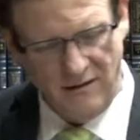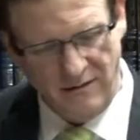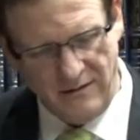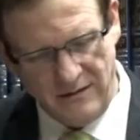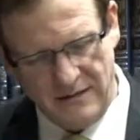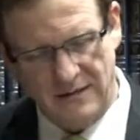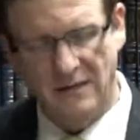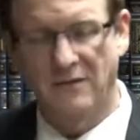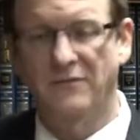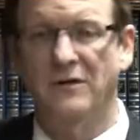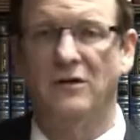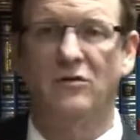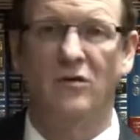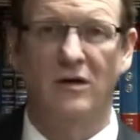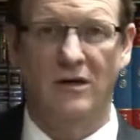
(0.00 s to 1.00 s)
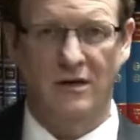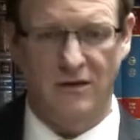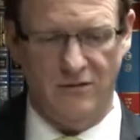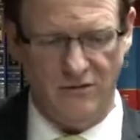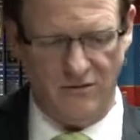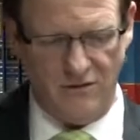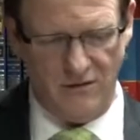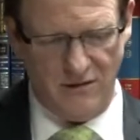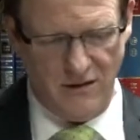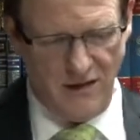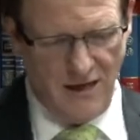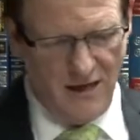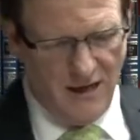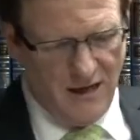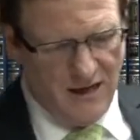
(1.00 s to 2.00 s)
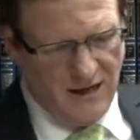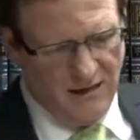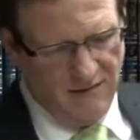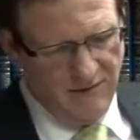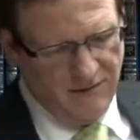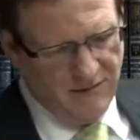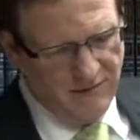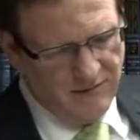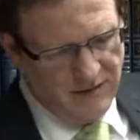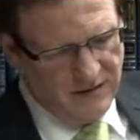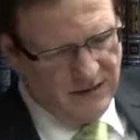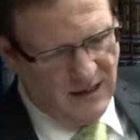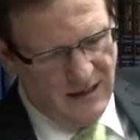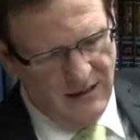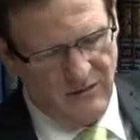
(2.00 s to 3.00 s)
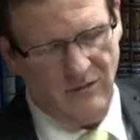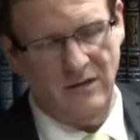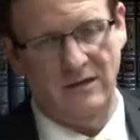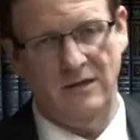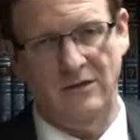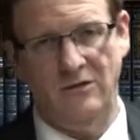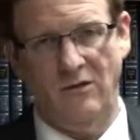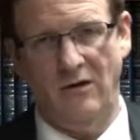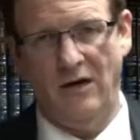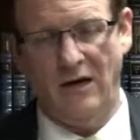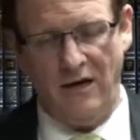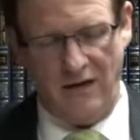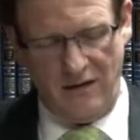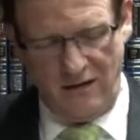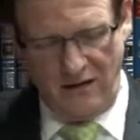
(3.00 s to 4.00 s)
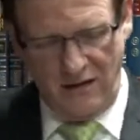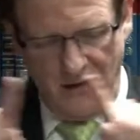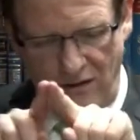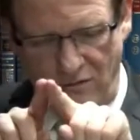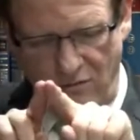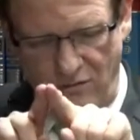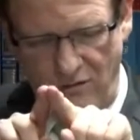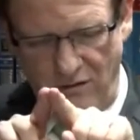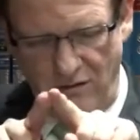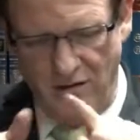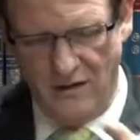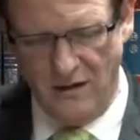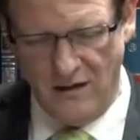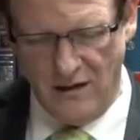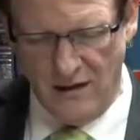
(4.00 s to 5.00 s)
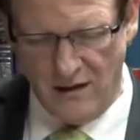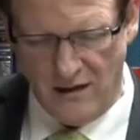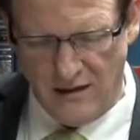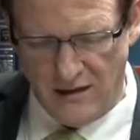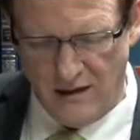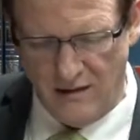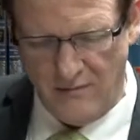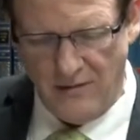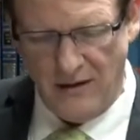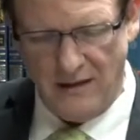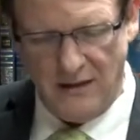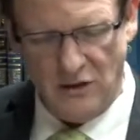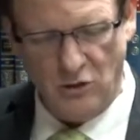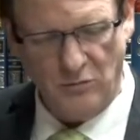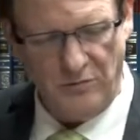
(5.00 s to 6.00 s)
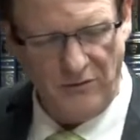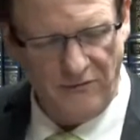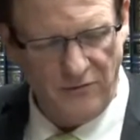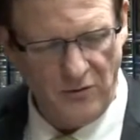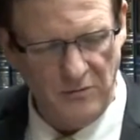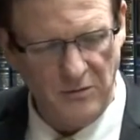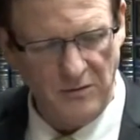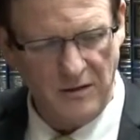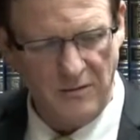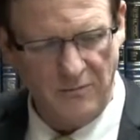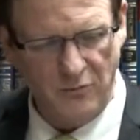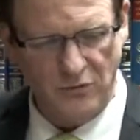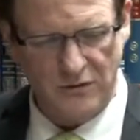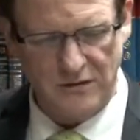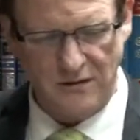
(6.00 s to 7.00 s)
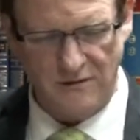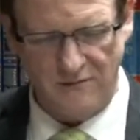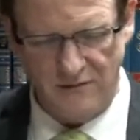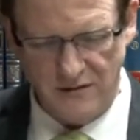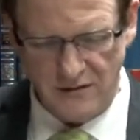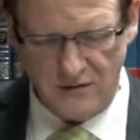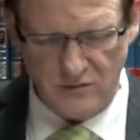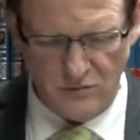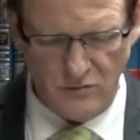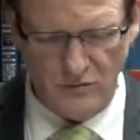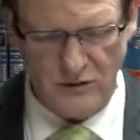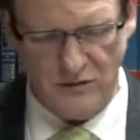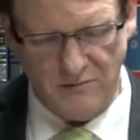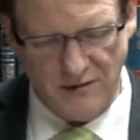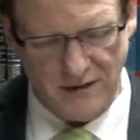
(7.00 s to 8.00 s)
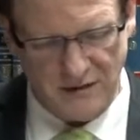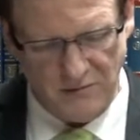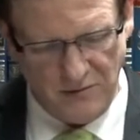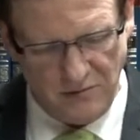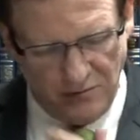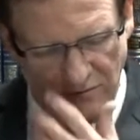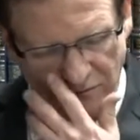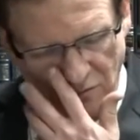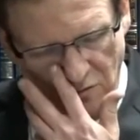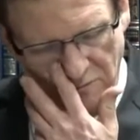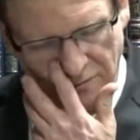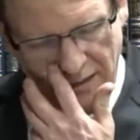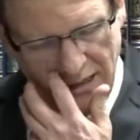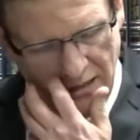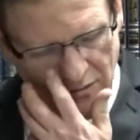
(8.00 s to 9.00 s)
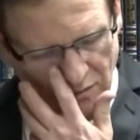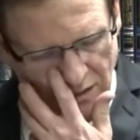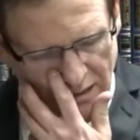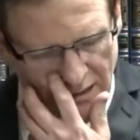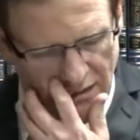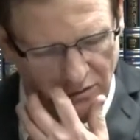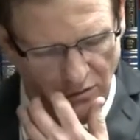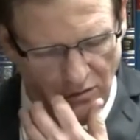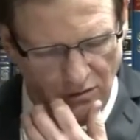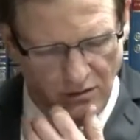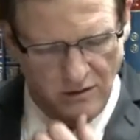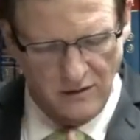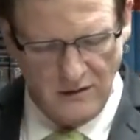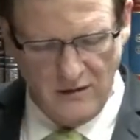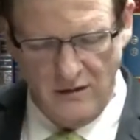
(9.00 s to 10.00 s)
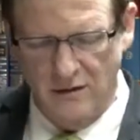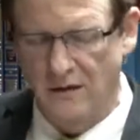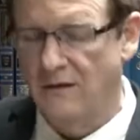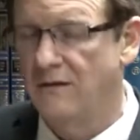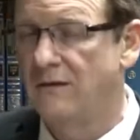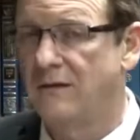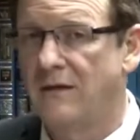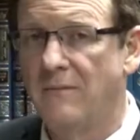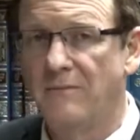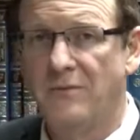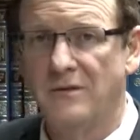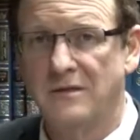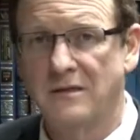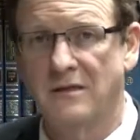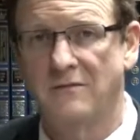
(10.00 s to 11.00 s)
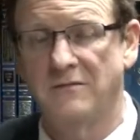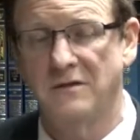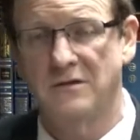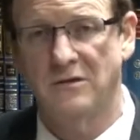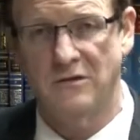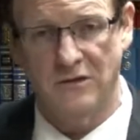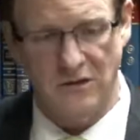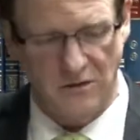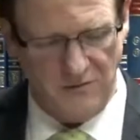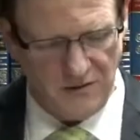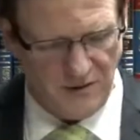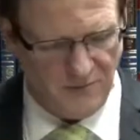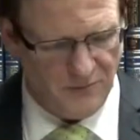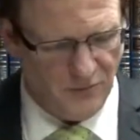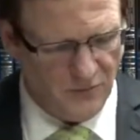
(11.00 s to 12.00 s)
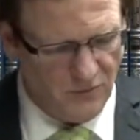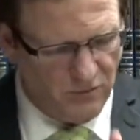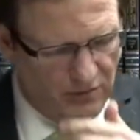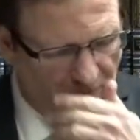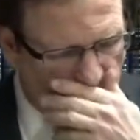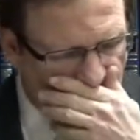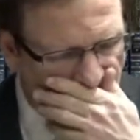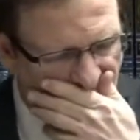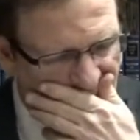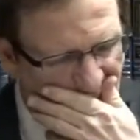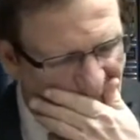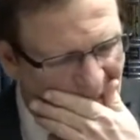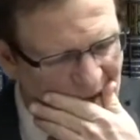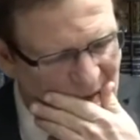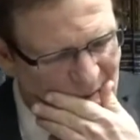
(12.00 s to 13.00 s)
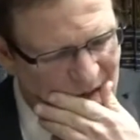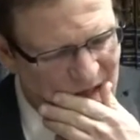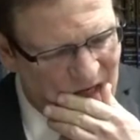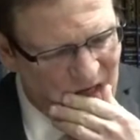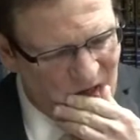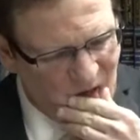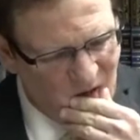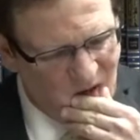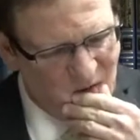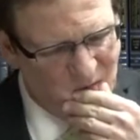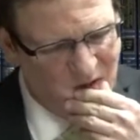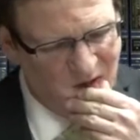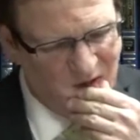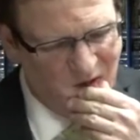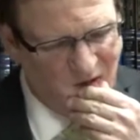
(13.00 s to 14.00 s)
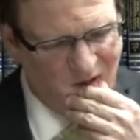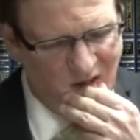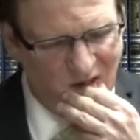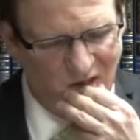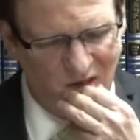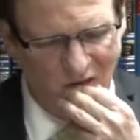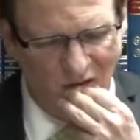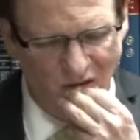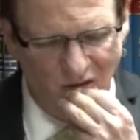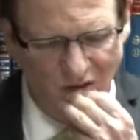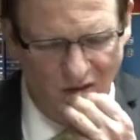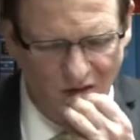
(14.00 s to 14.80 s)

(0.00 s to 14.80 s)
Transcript: The serving Kohen Gadol and the retired Kohen Gadol are equal in the ability to perform Yom Kippur service, which must be performed by a Kohen Gadol. The temple service on Yom Kippur may be done only by the Kohen Gadol.